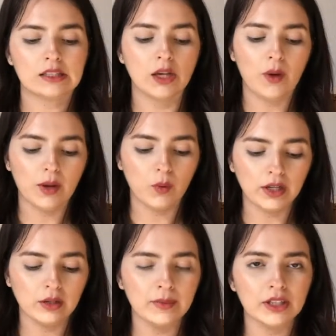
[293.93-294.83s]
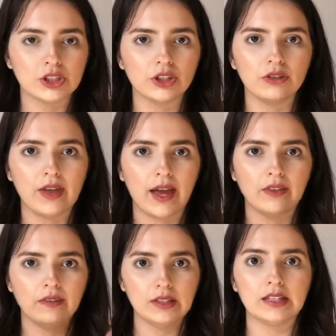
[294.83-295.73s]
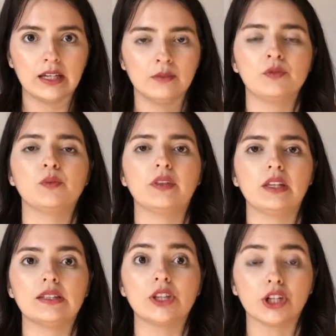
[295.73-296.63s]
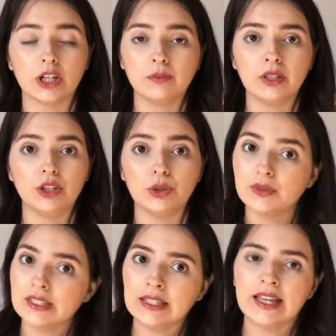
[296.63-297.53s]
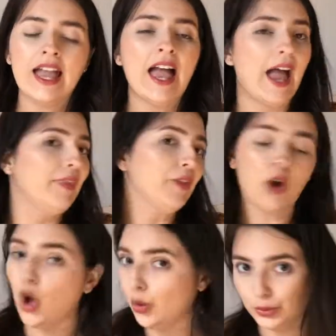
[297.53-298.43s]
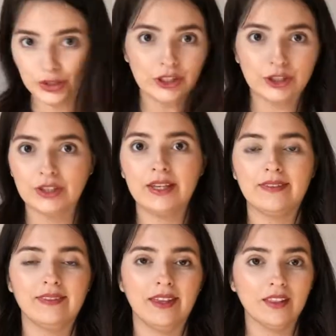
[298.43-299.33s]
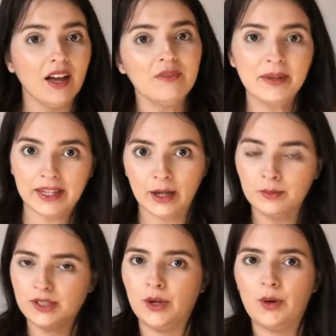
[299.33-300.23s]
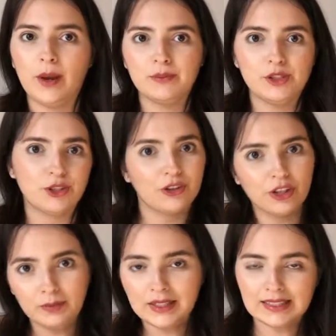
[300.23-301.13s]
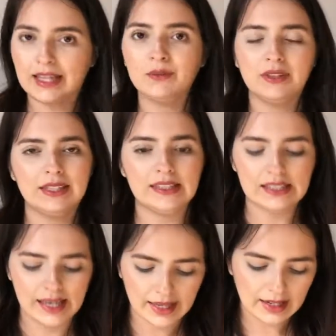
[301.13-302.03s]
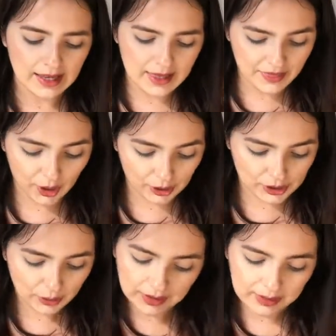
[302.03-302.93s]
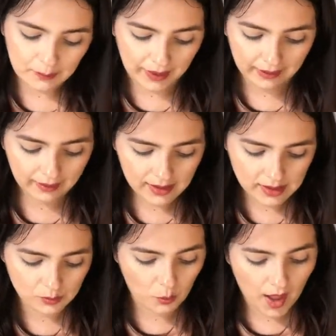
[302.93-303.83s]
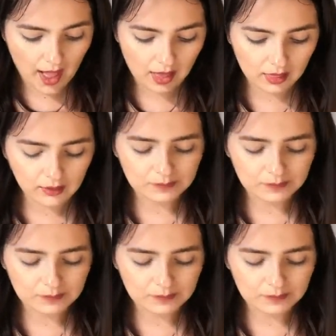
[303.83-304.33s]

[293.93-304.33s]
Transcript: So I wanted to make sure that these items were things that they're gonna be using, and they're all really girly and they love makeup, so I'm sure they're gonna be excited when they see it. They also like Becca as well.